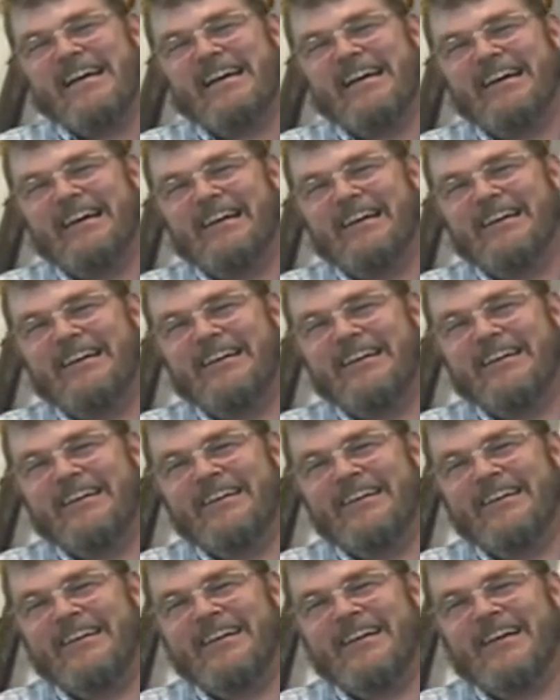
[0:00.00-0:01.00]

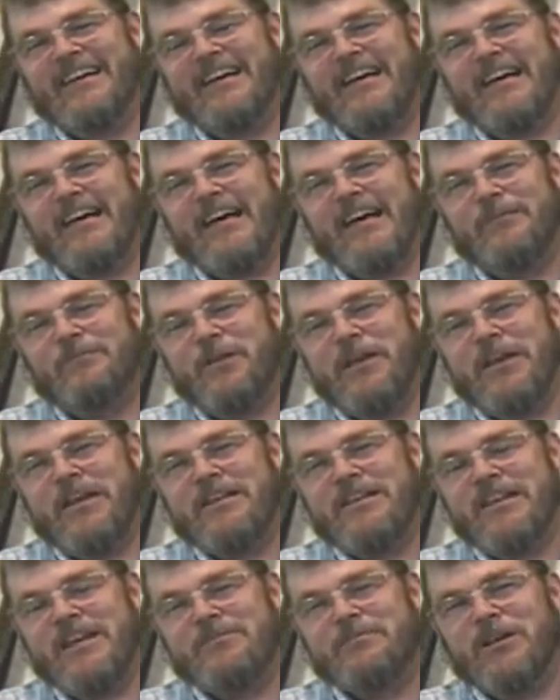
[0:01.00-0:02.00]
A
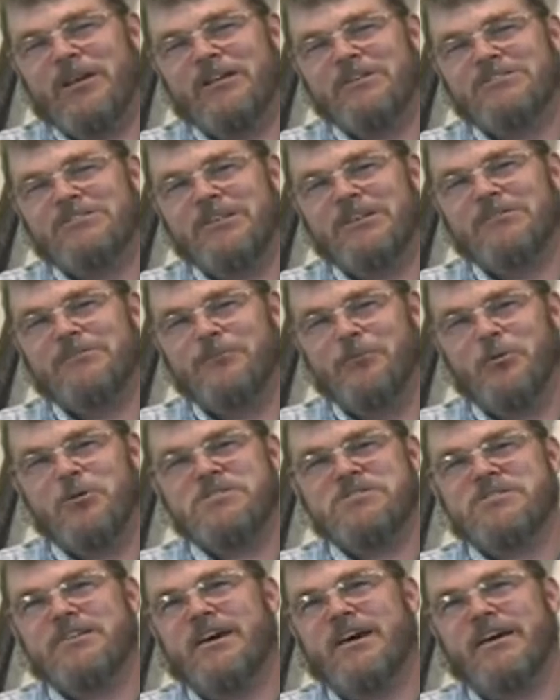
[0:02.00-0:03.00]
man named Alexander
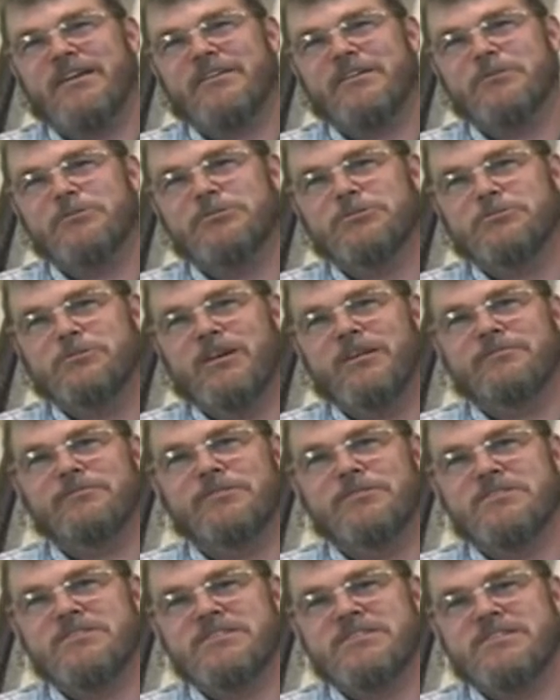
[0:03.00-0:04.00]
Forsyth, who was a
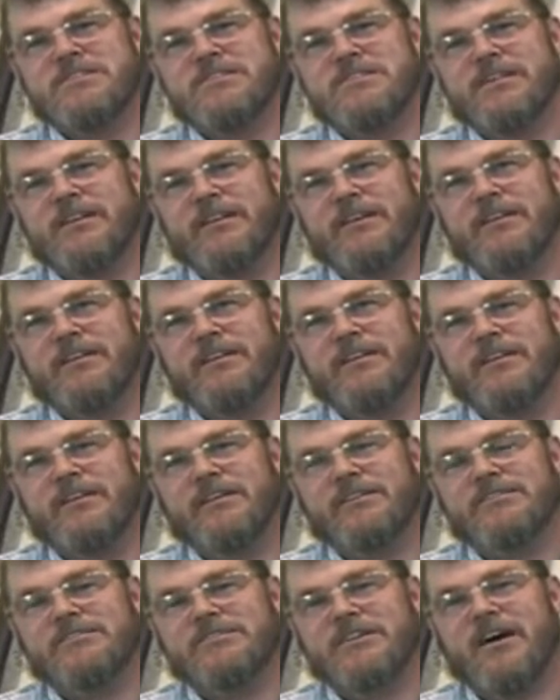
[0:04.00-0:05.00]
reverend
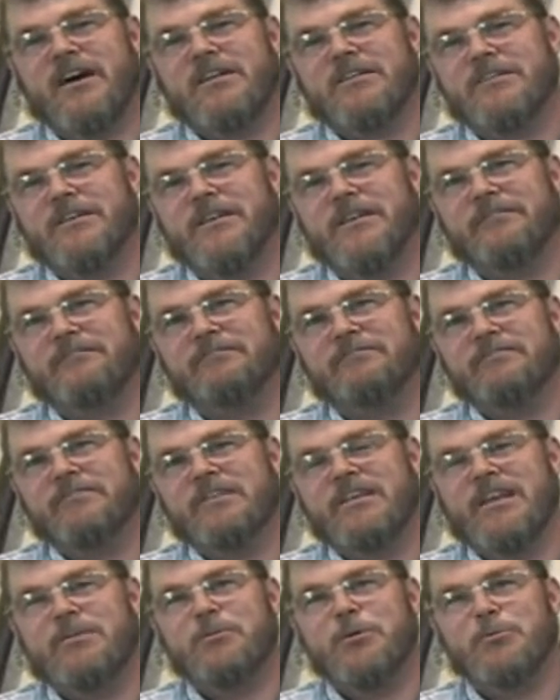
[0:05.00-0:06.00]
in Scotland,
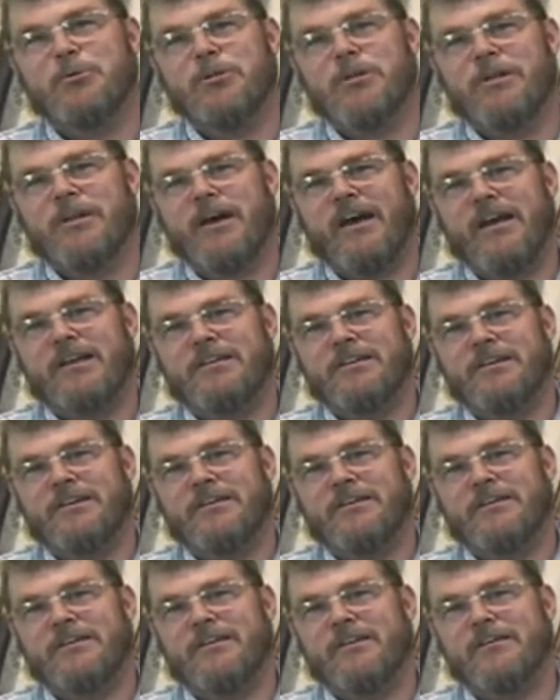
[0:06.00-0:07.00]
came up with an
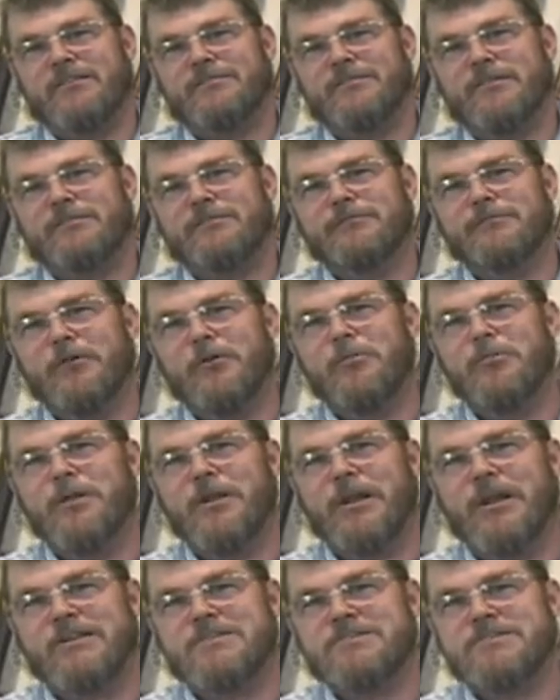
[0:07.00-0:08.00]
idea of a
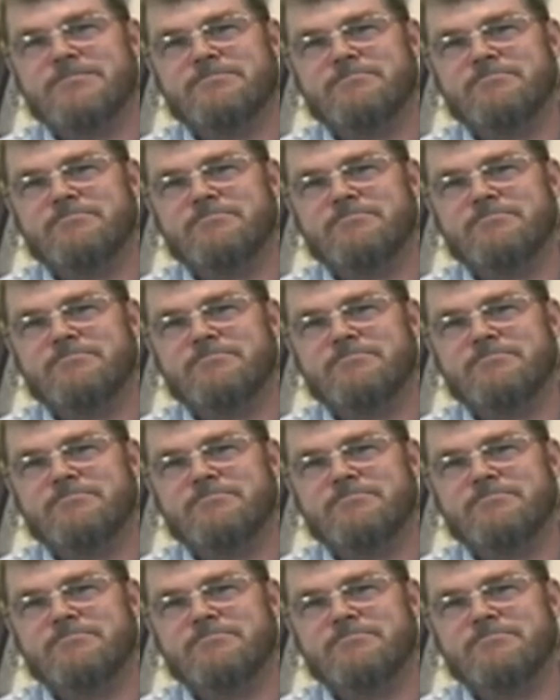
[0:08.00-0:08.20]
fulminate.